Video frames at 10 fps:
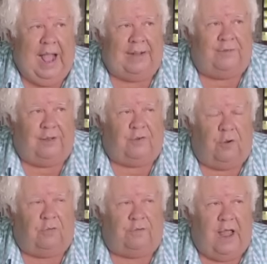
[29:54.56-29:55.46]
As it
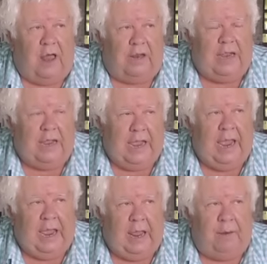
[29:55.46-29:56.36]
turns out, he
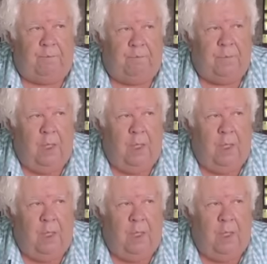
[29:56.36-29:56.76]
can,